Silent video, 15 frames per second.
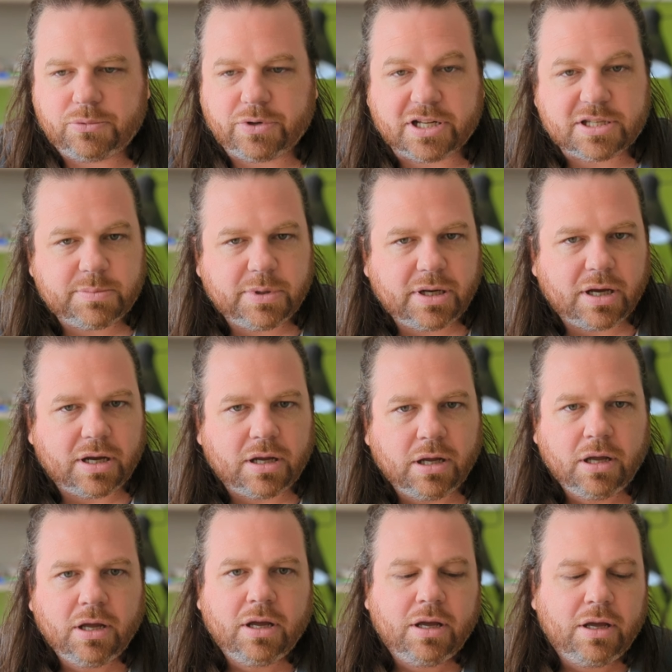transmitter
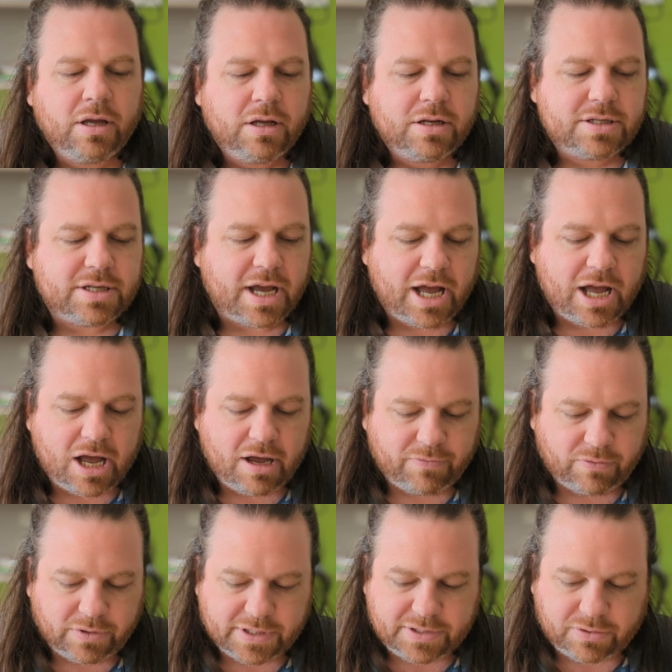to
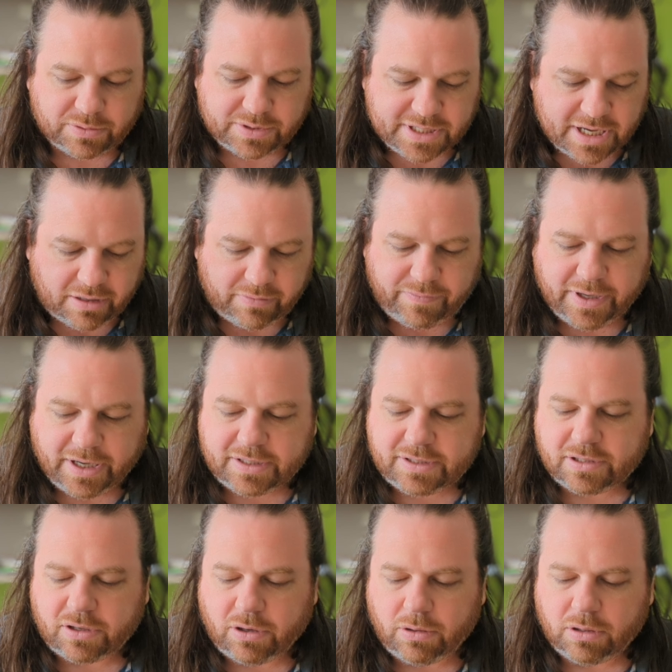have all these cool sound effects
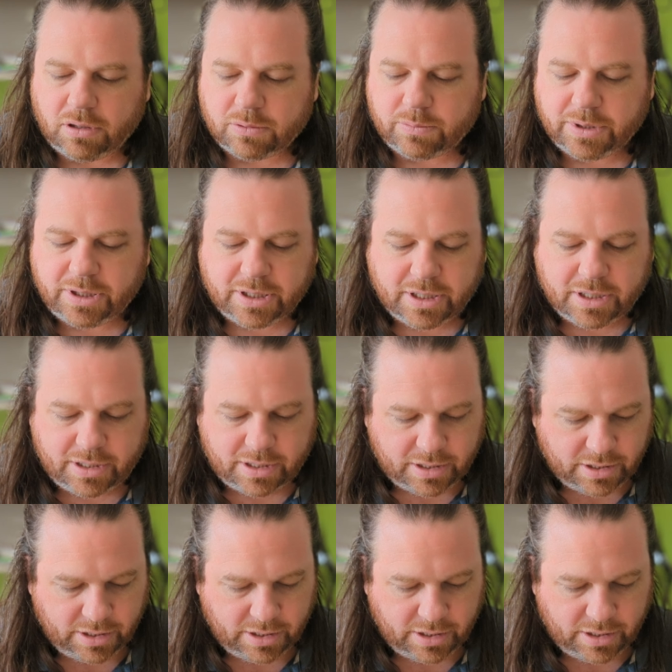that go along with it.